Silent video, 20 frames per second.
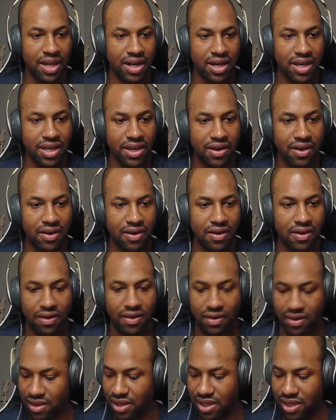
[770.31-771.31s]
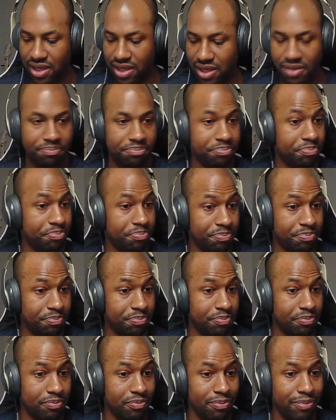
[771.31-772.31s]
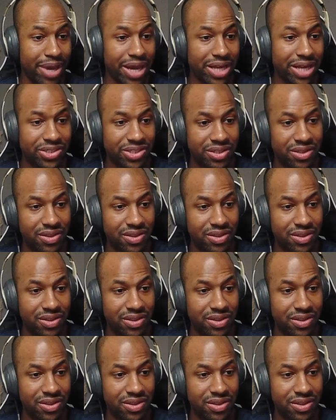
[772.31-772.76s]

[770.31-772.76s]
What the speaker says: here it magic.